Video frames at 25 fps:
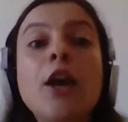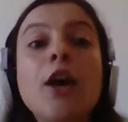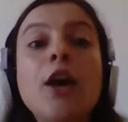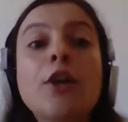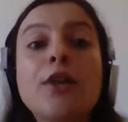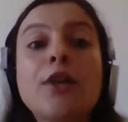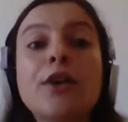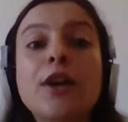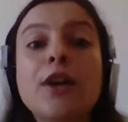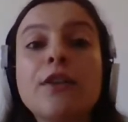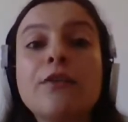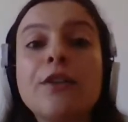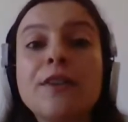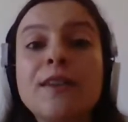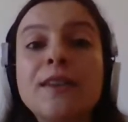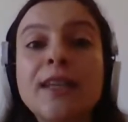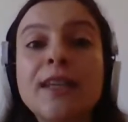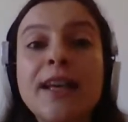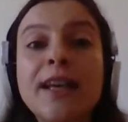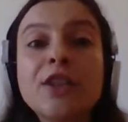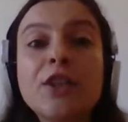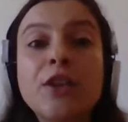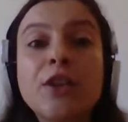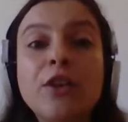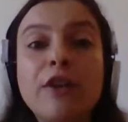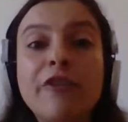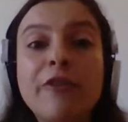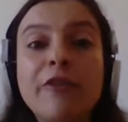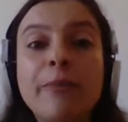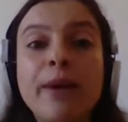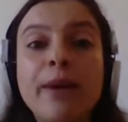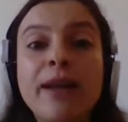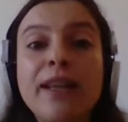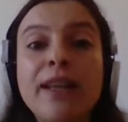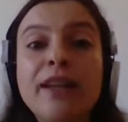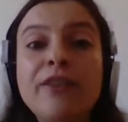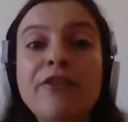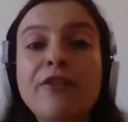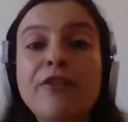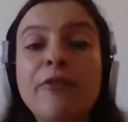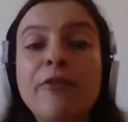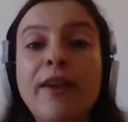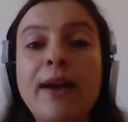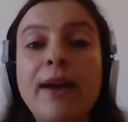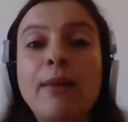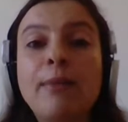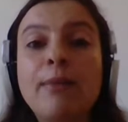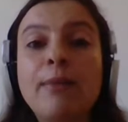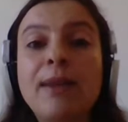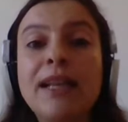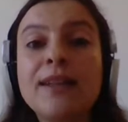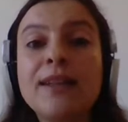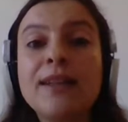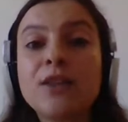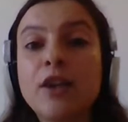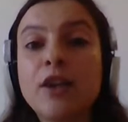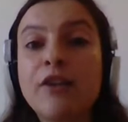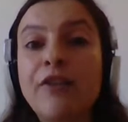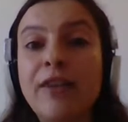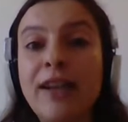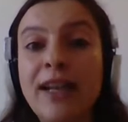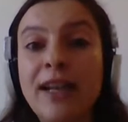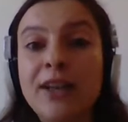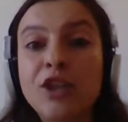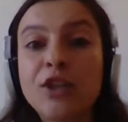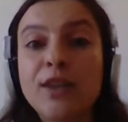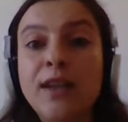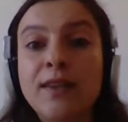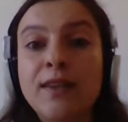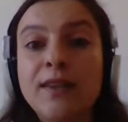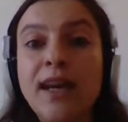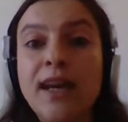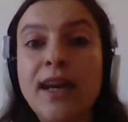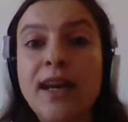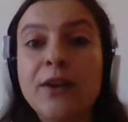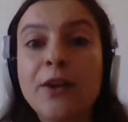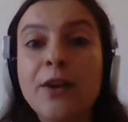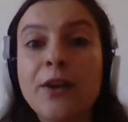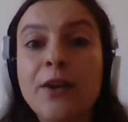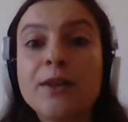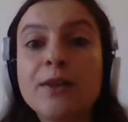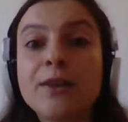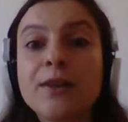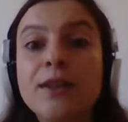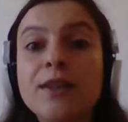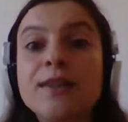the confiscation of money from families of alleged attackers,